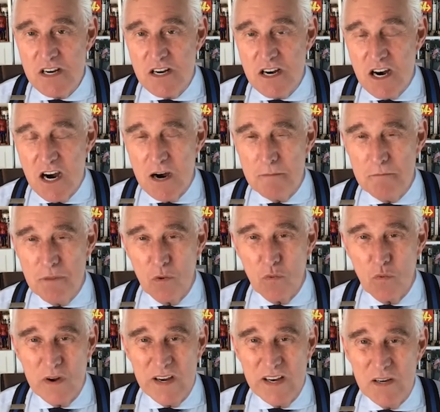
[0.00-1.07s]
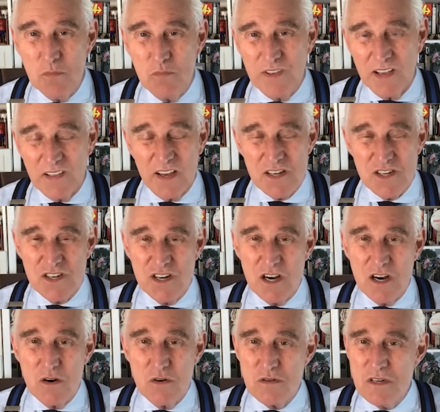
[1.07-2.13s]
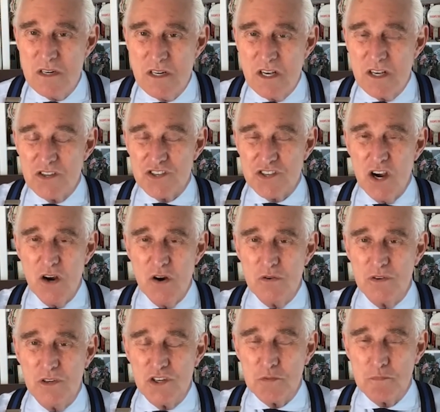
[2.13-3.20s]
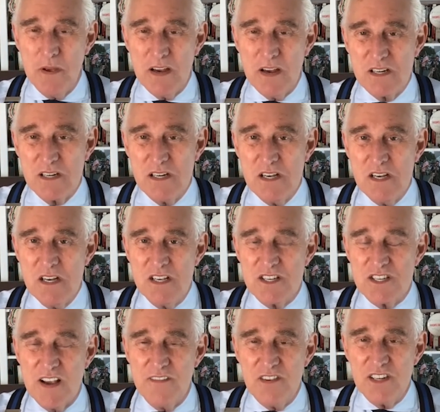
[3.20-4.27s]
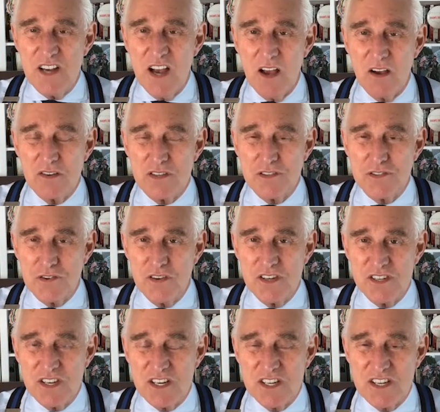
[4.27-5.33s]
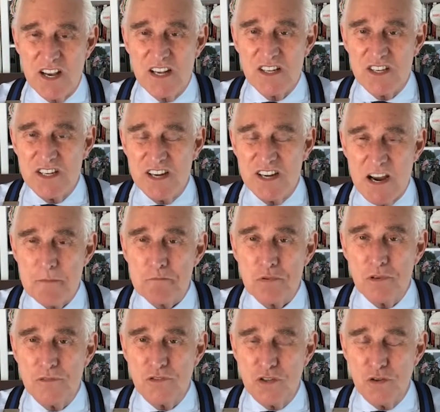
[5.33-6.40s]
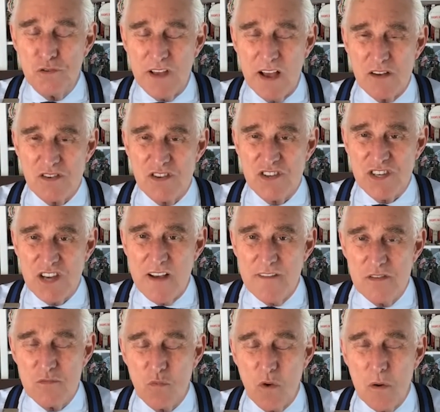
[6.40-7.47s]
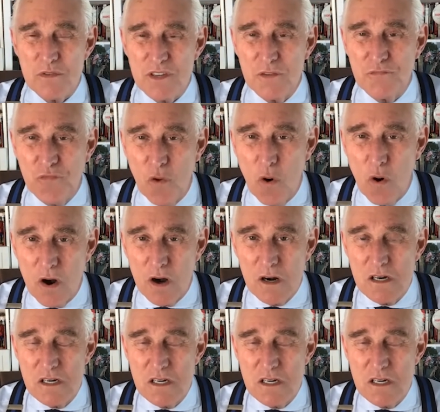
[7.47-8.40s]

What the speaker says: But they'd like to know, Stone, you spent $7.36 in April of 2007. What was it for?